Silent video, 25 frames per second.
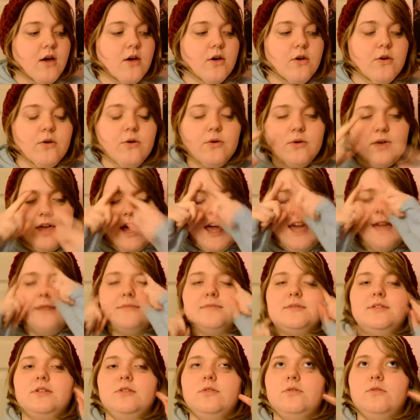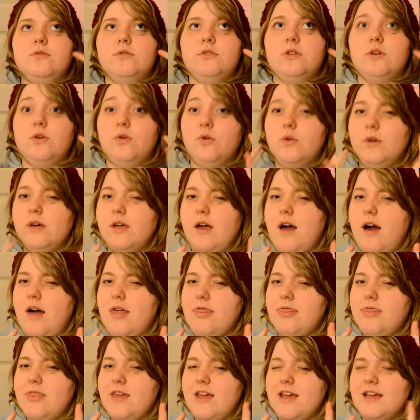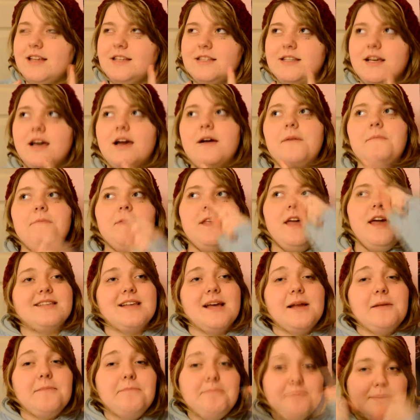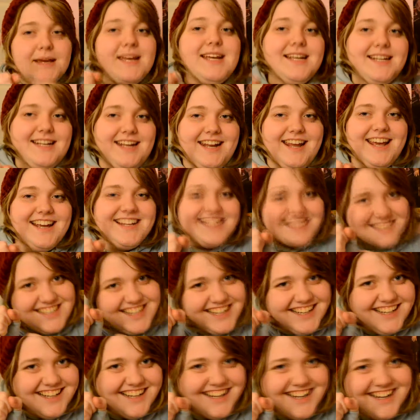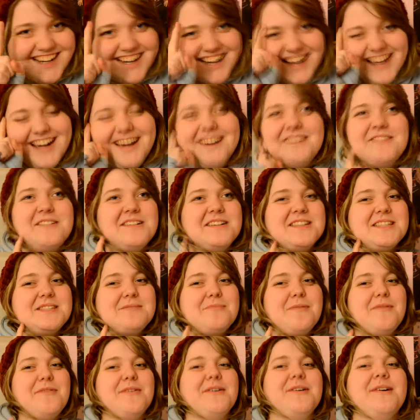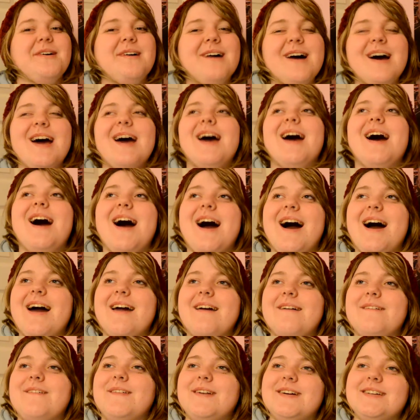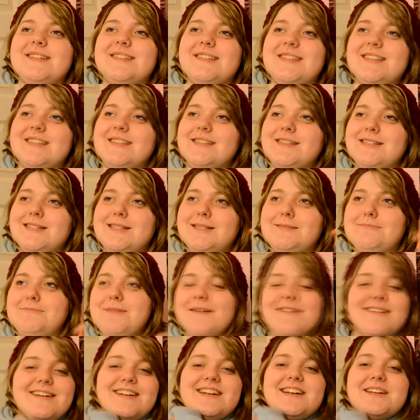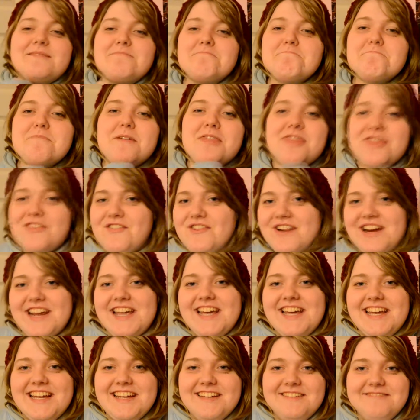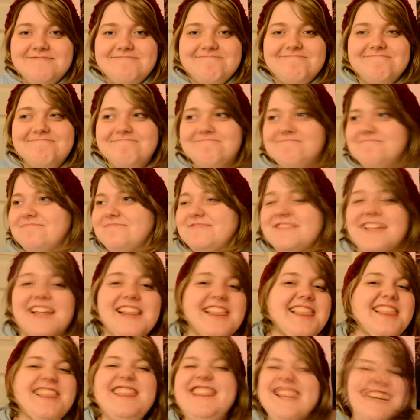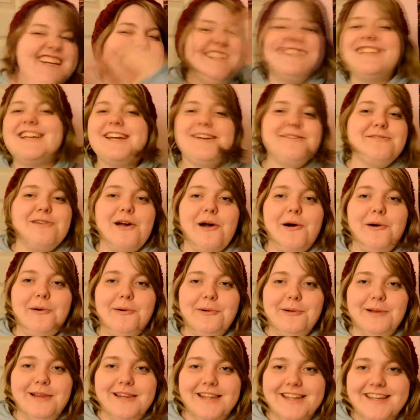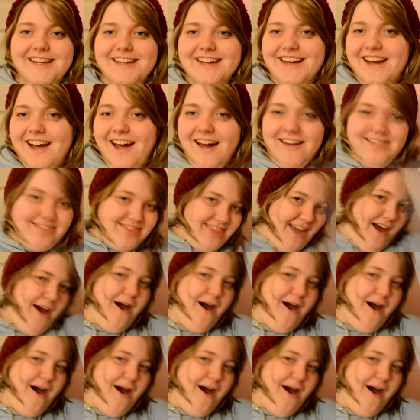who came to the Courtyard Theatre. I'd been in it once before. I was Spirit number 3, the leading role at the